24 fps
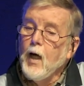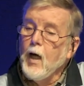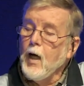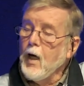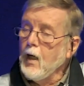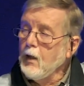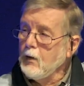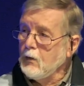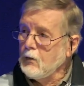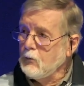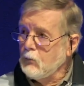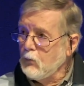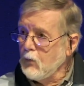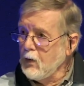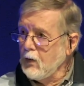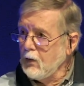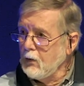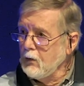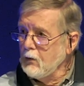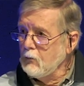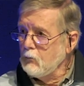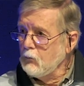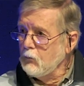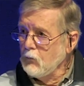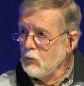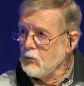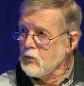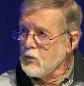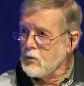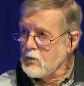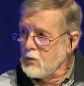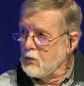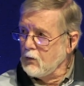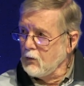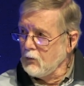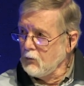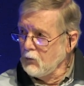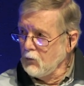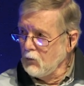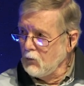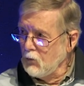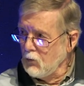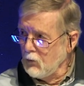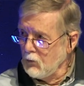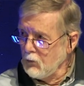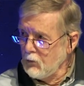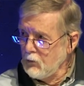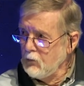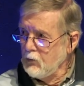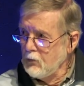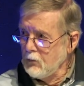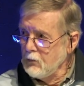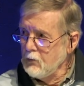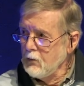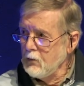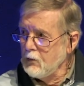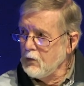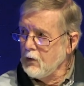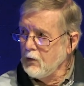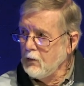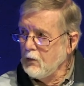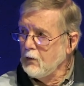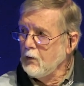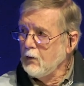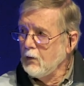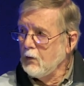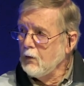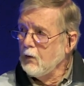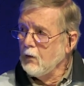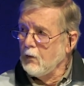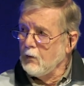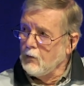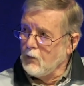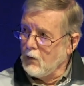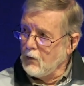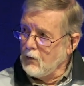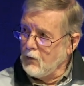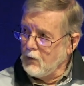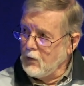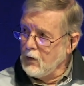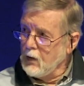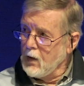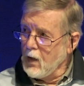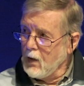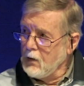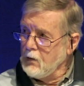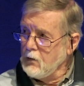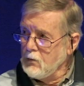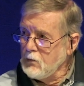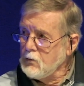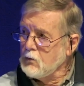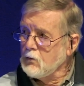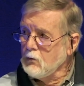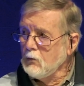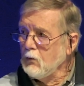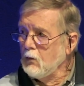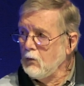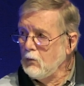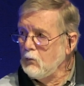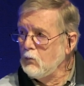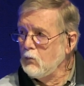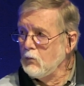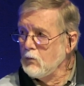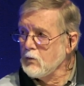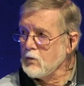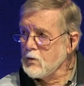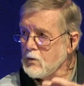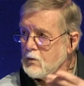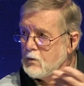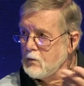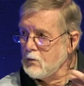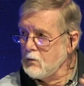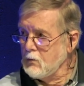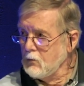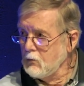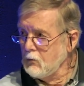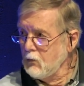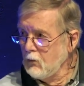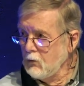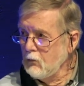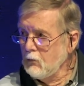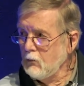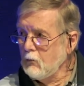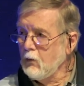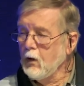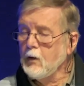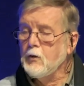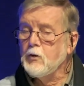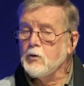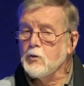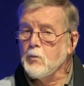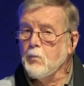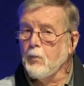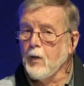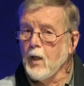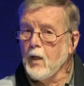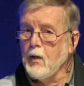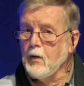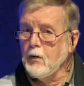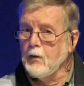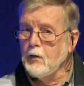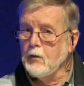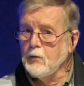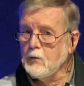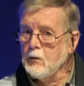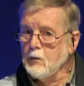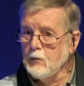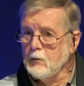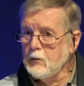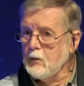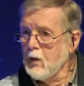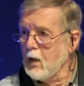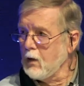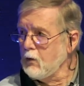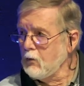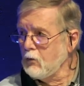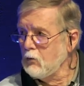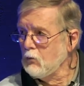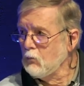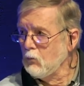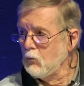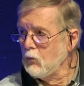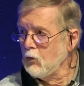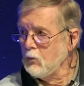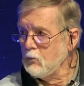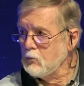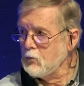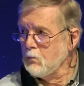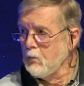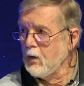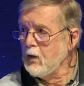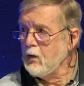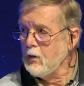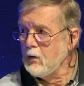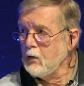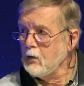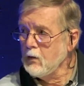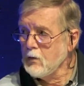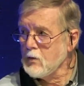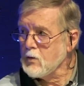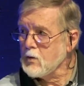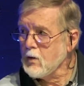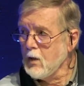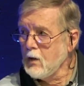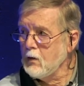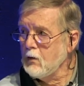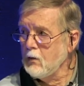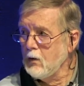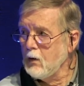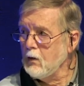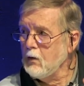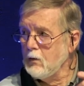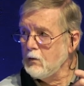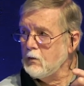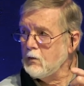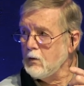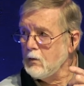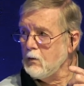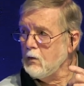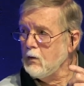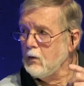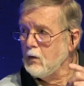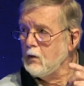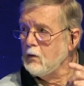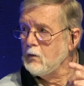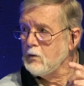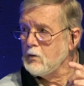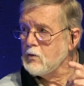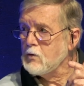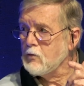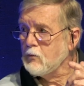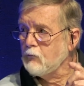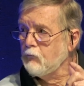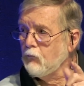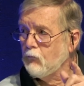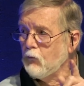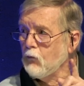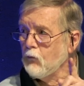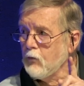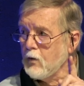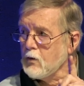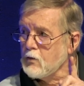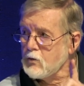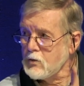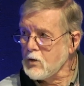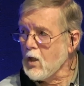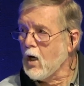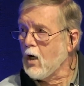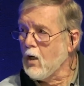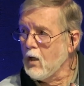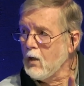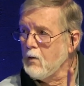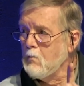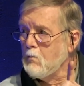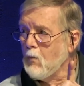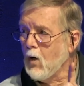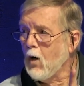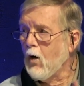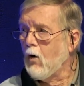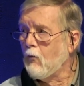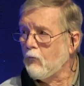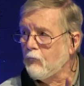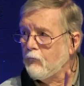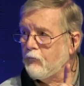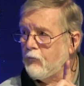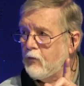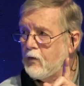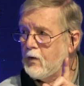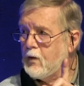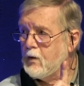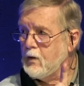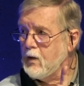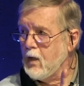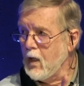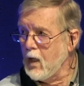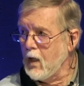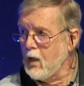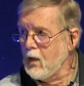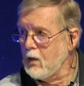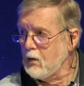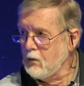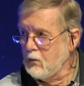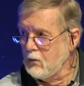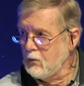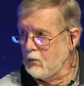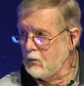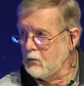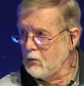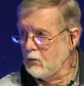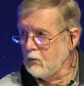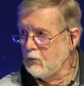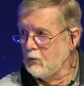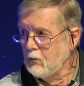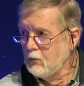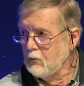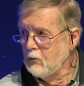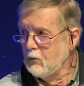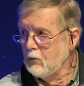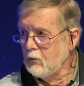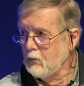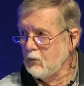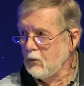And when it was concluded, the angel who was explaining to Daniel its meaning said, it is for the time of the end. Hmm.